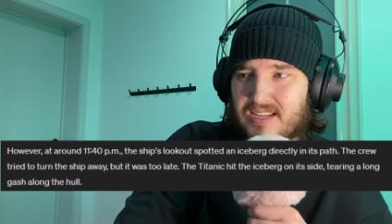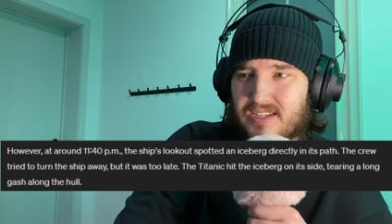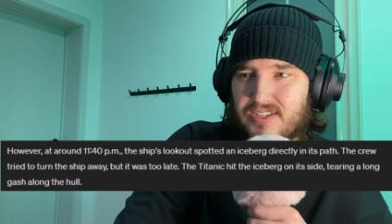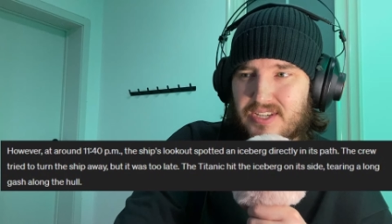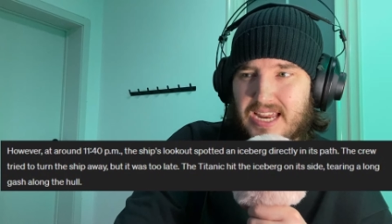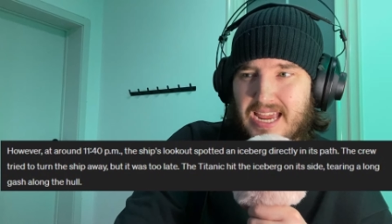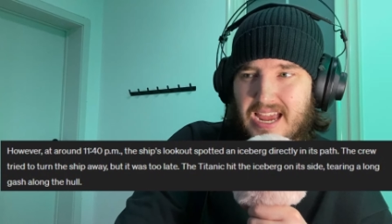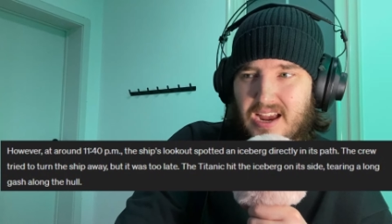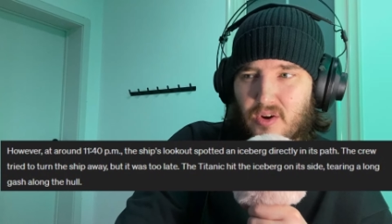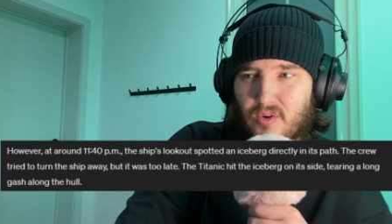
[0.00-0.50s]

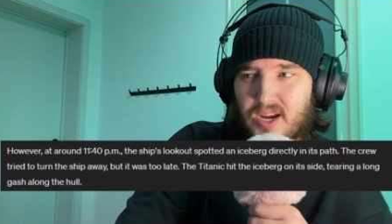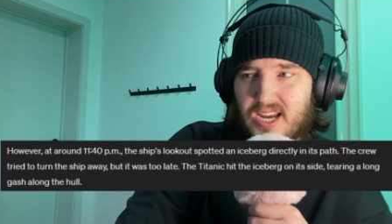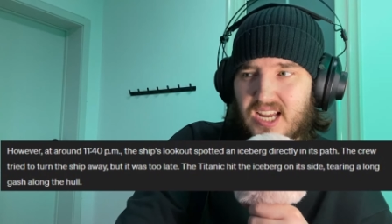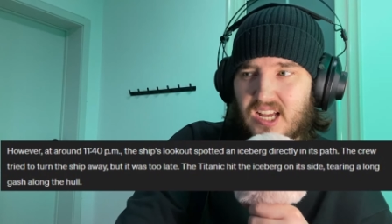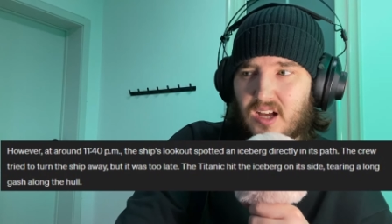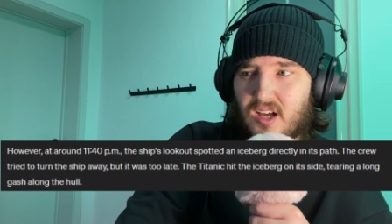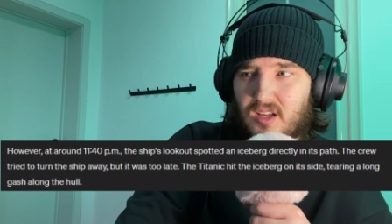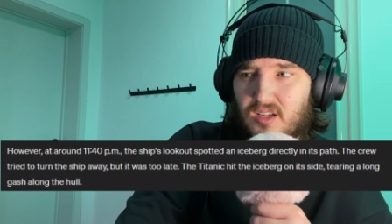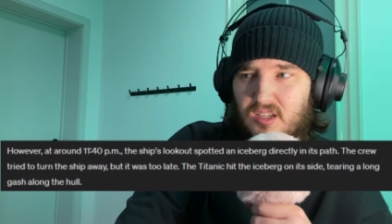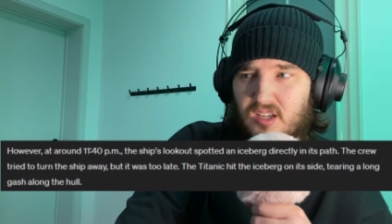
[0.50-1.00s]
tearing
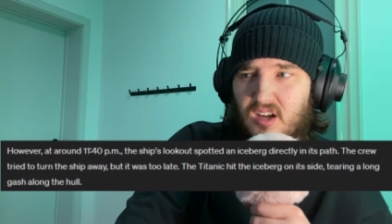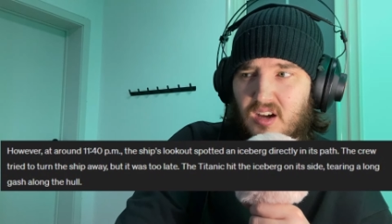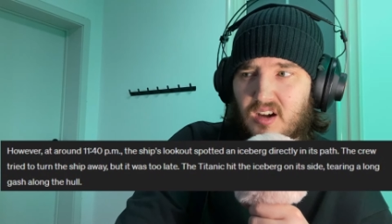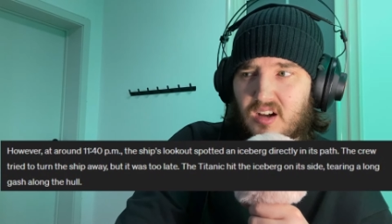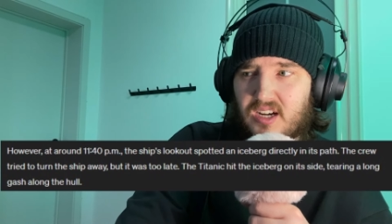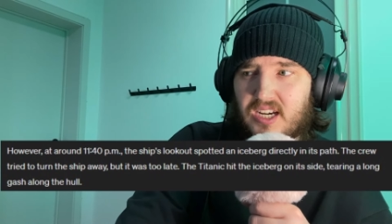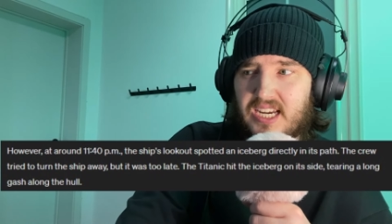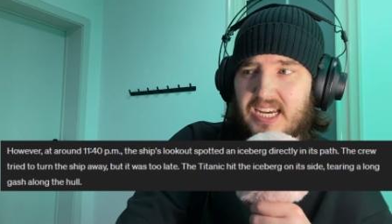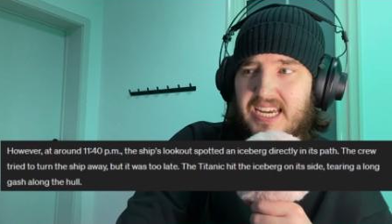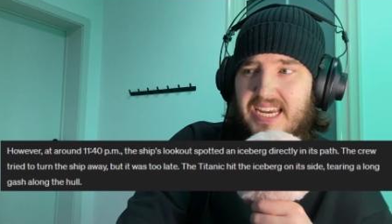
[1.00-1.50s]
a
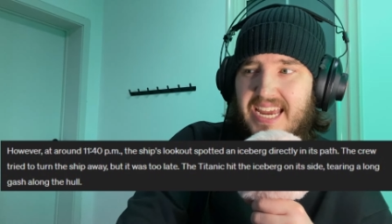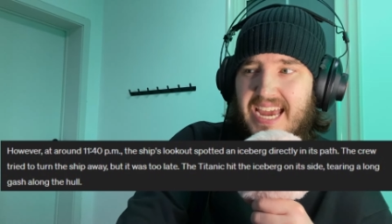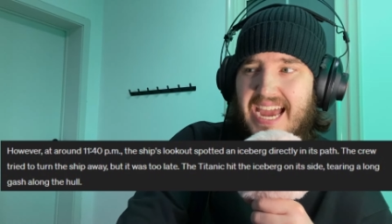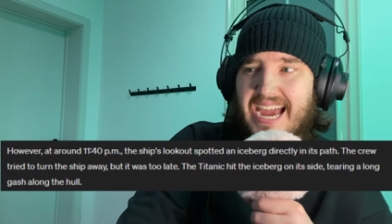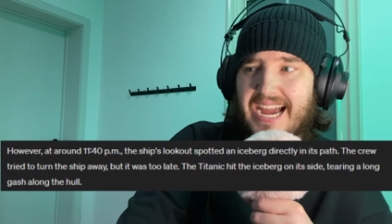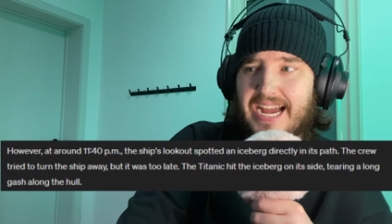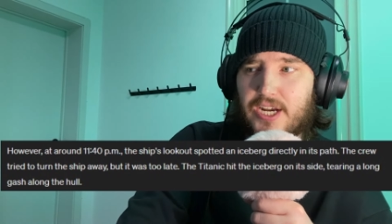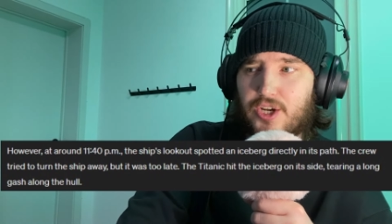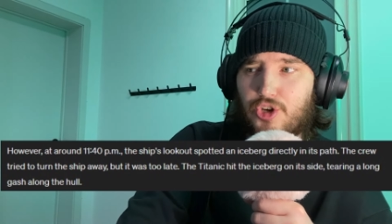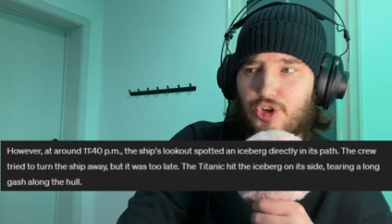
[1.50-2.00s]
long
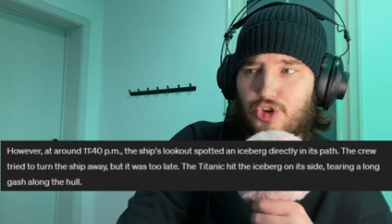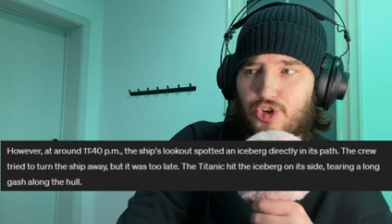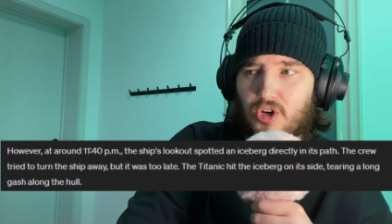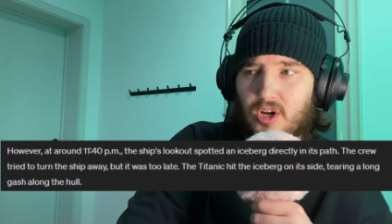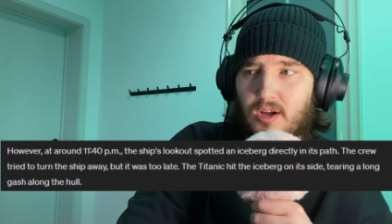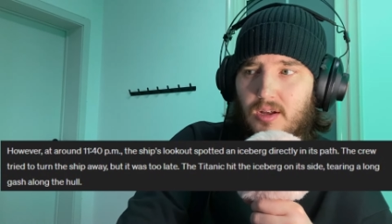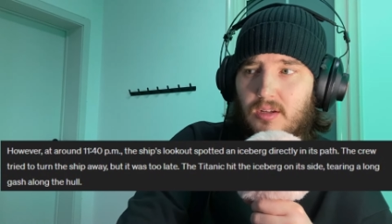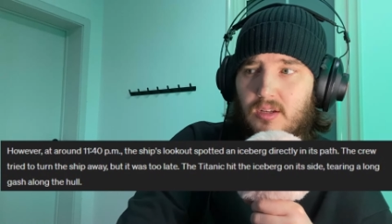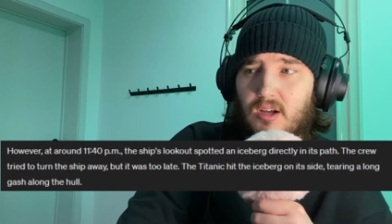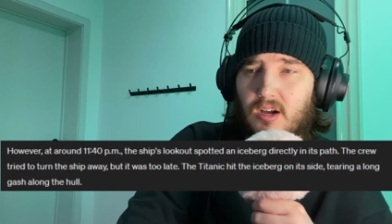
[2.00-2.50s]
gash
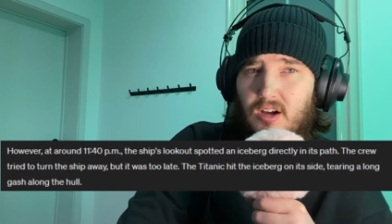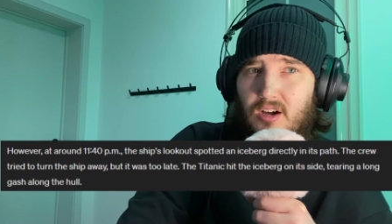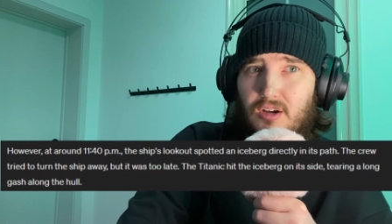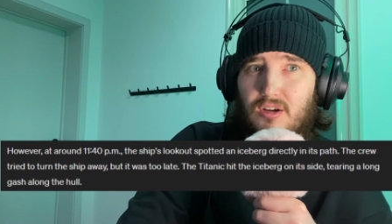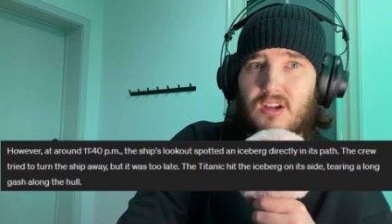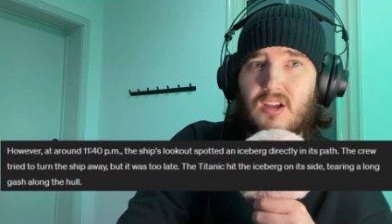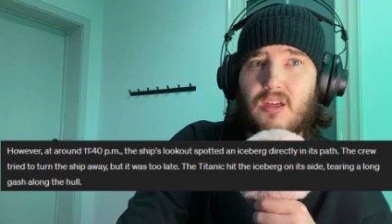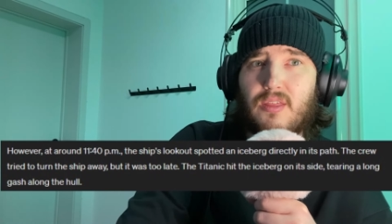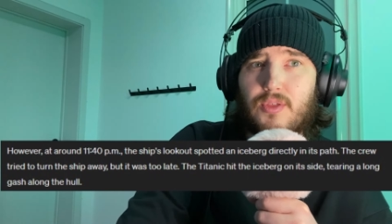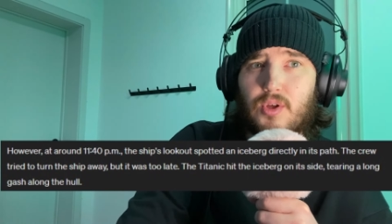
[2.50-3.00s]

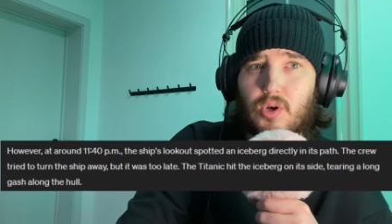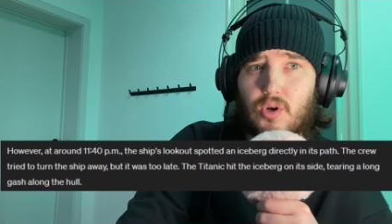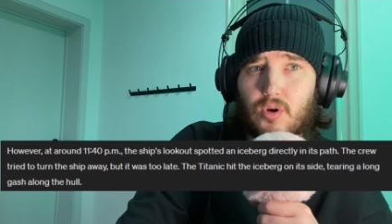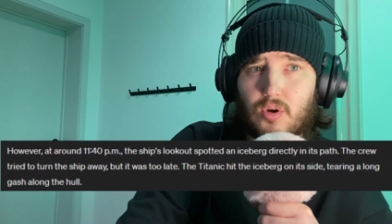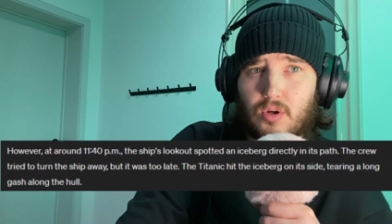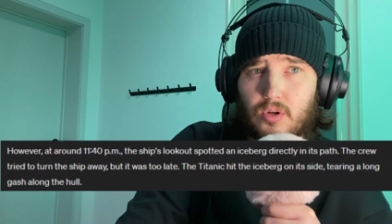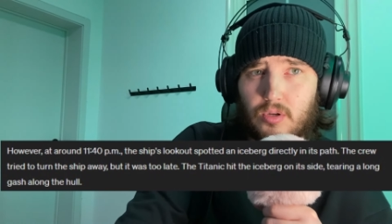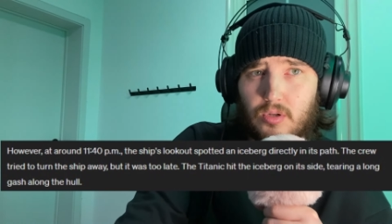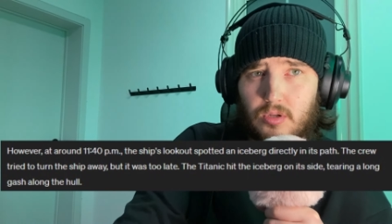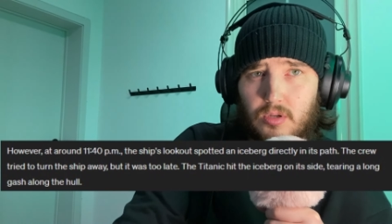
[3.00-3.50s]
along the
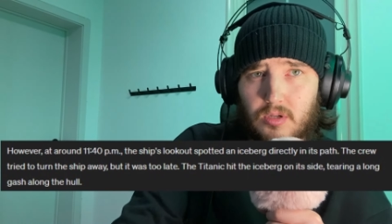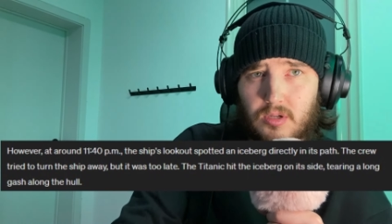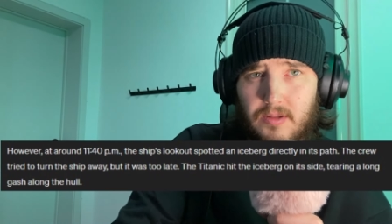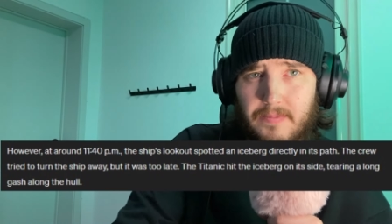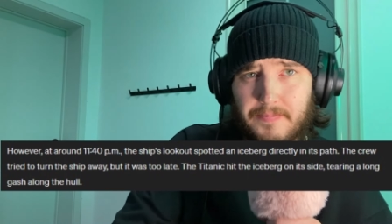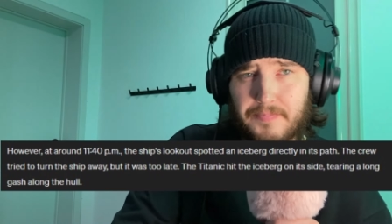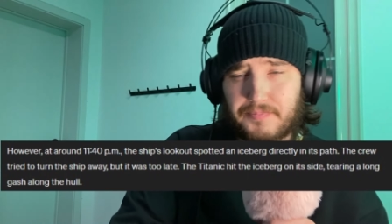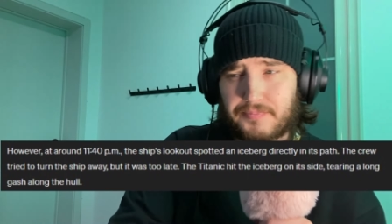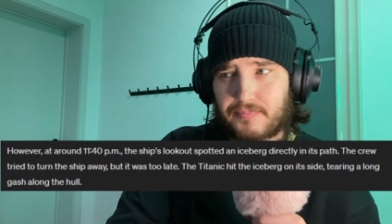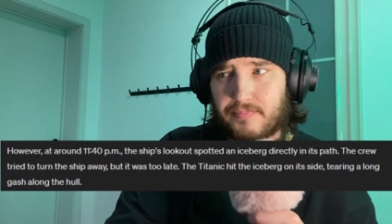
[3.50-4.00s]
hull.
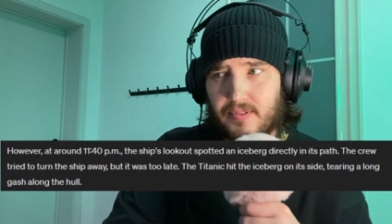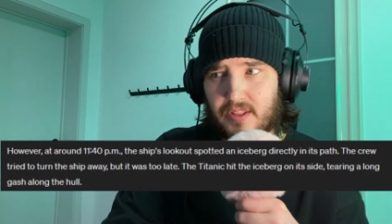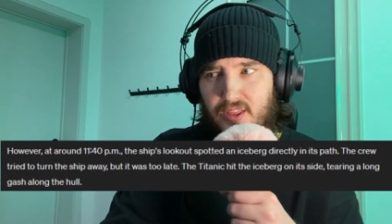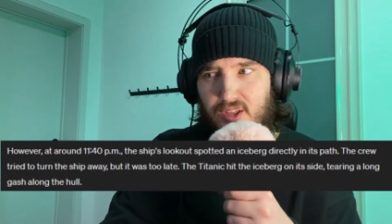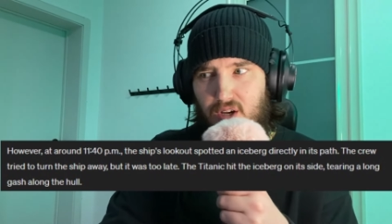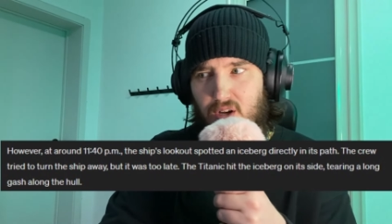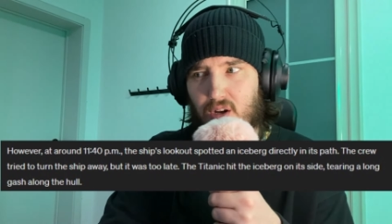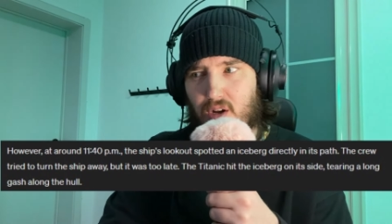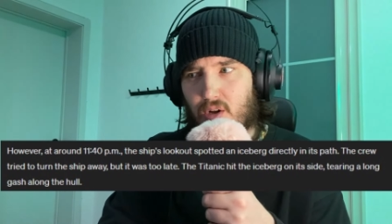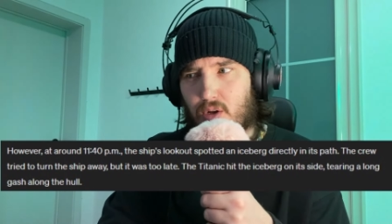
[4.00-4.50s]
The
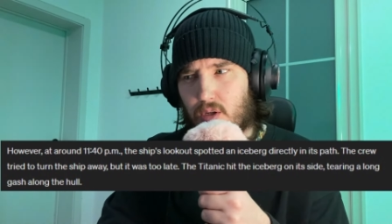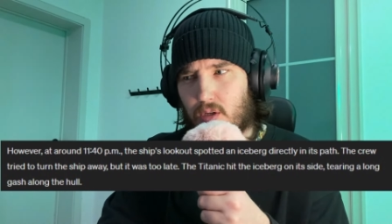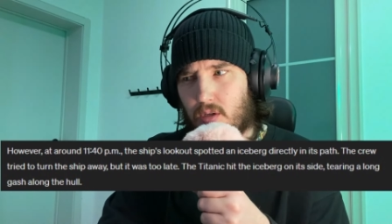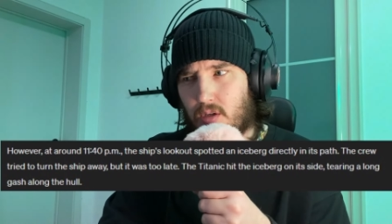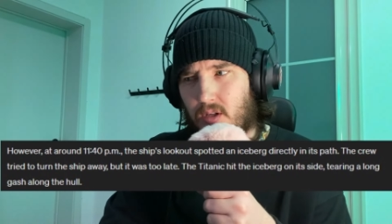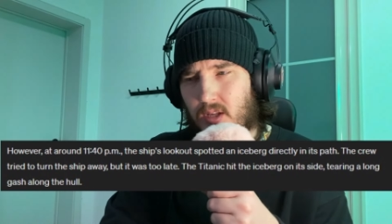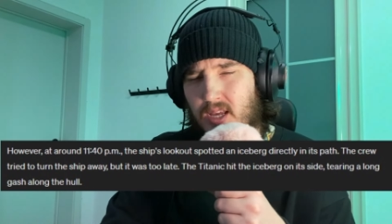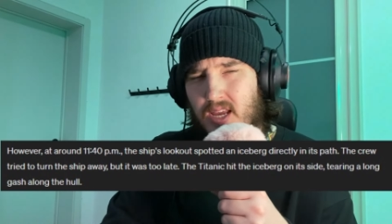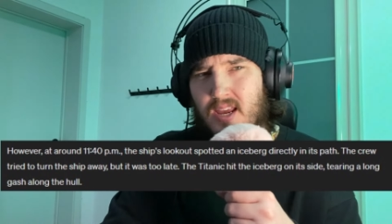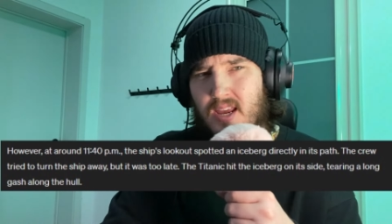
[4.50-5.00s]
hull.